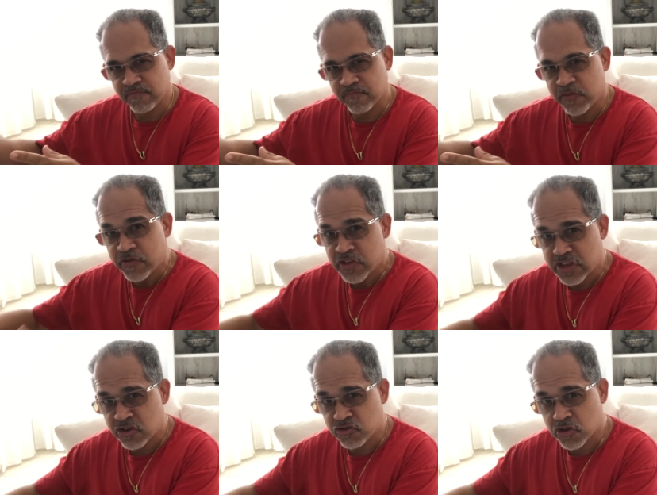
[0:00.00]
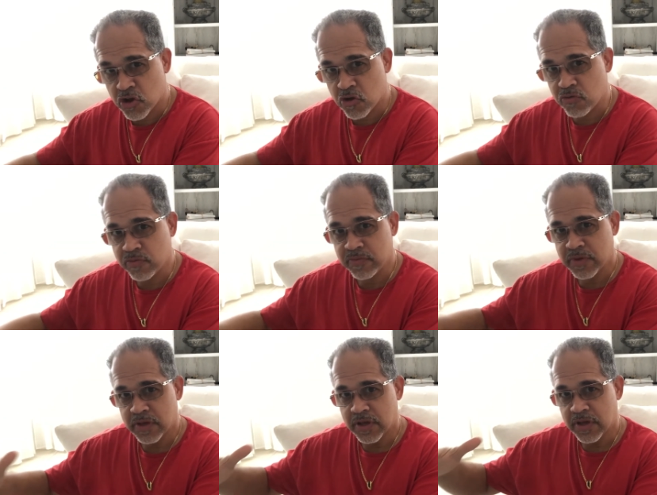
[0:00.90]
15 years ago,
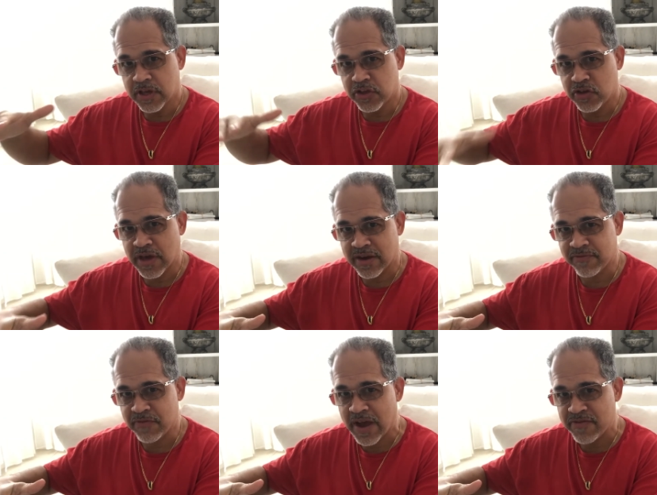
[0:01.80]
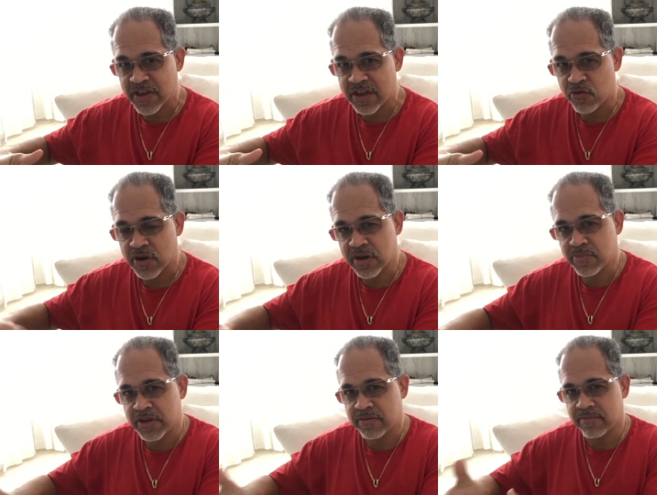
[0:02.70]
you had a 5K credit
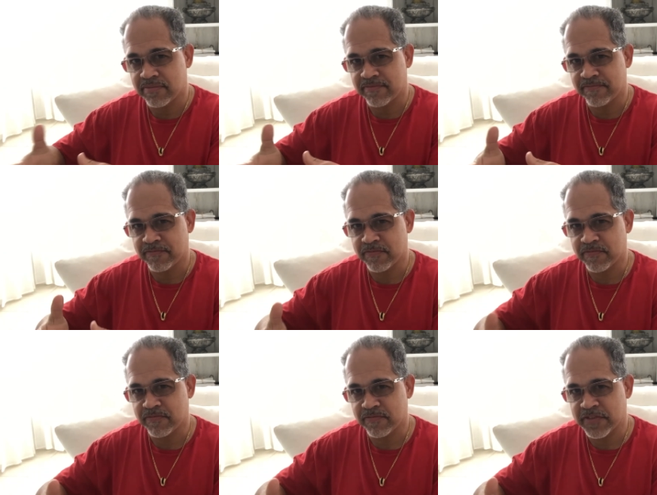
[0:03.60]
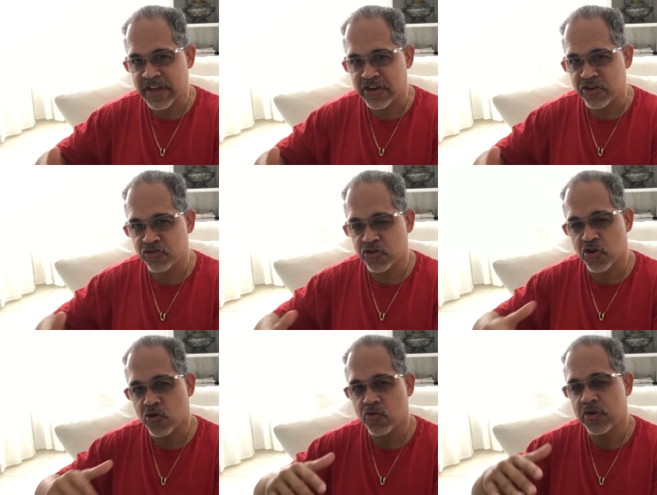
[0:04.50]
limit. 10 years
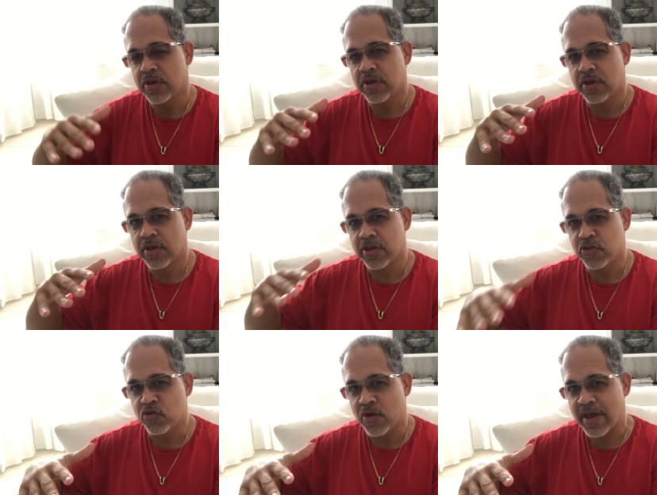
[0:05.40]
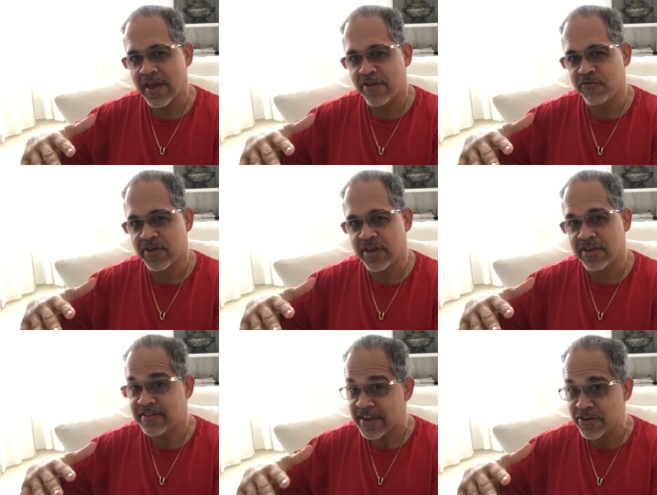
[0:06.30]
ago, you have a
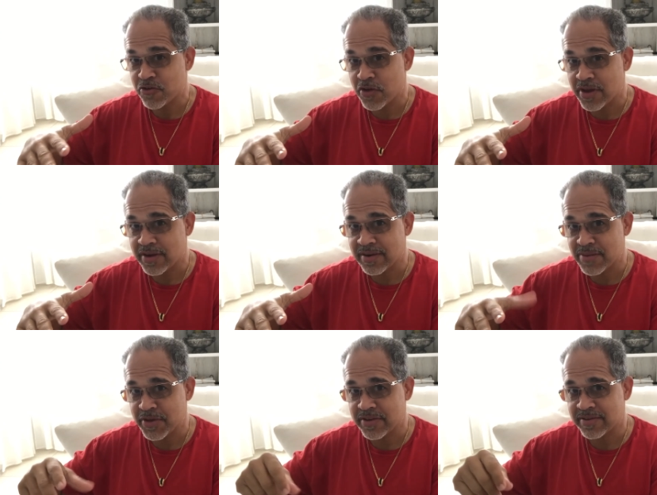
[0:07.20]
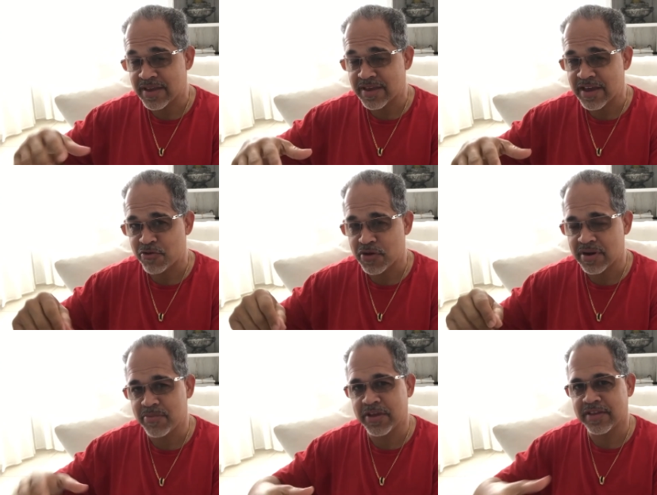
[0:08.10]
10K credit
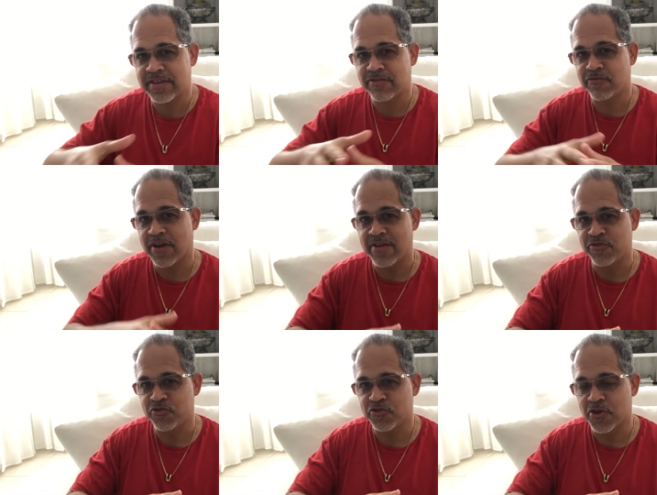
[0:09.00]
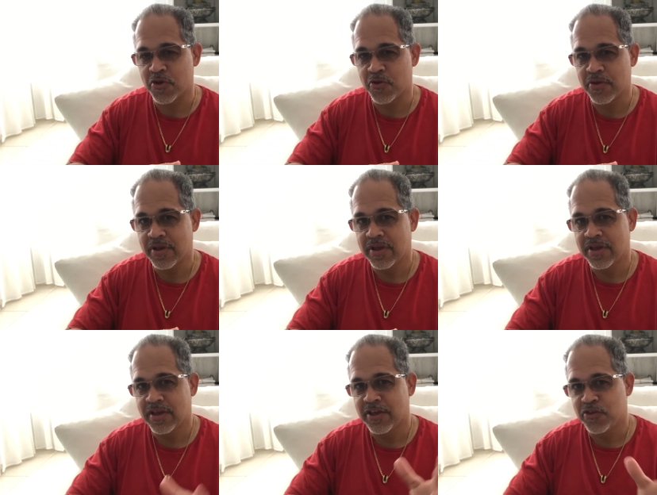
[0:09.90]
limit, and then 5 years ago,
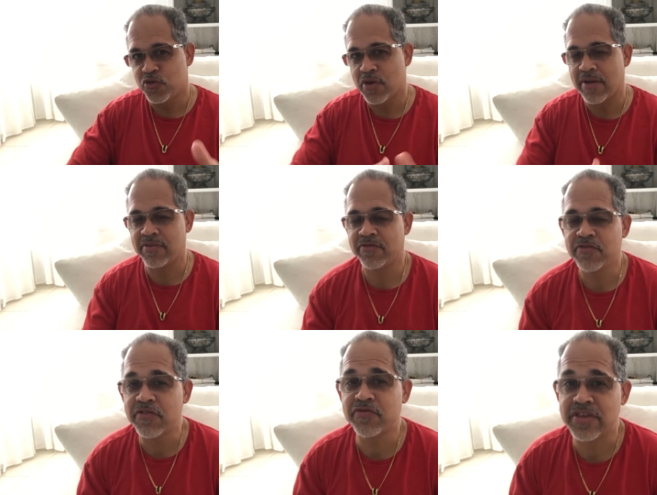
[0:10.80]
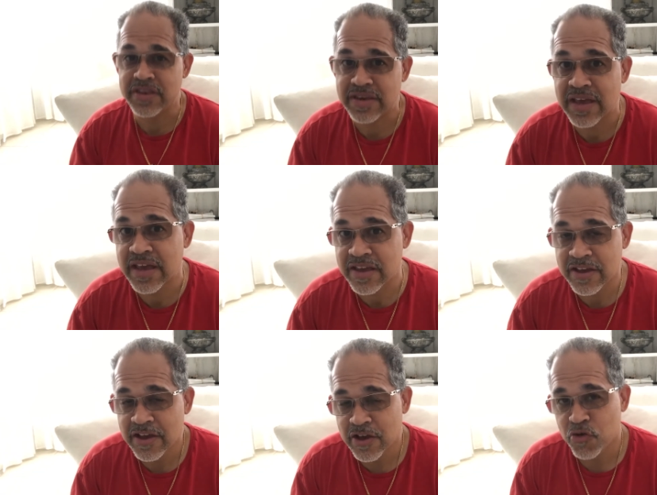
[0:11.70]
you have a 15K
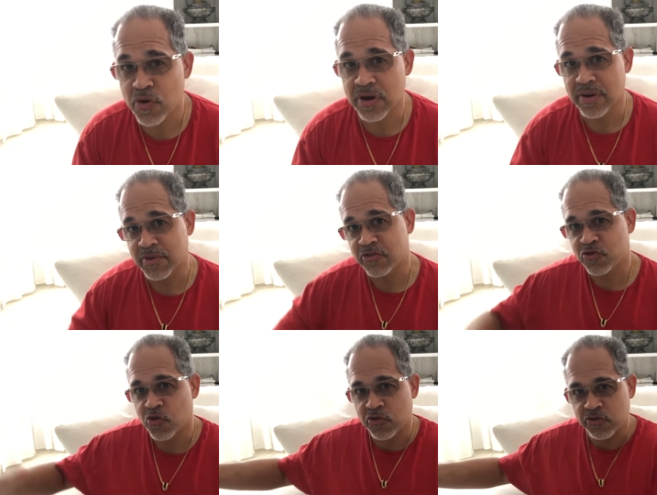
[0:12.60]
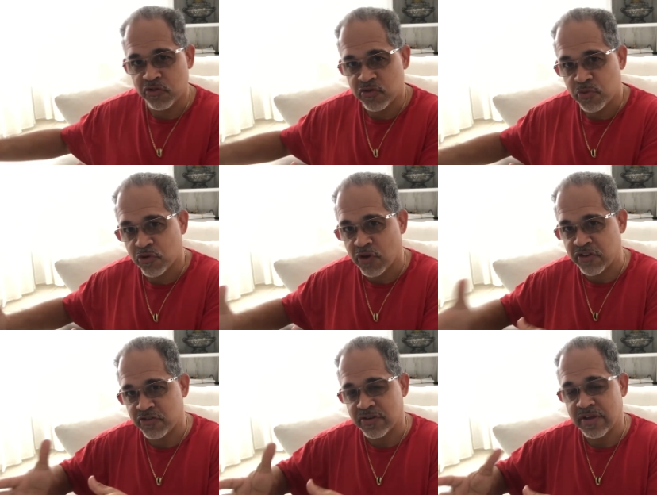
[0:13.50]
credit limit. So there's a progression.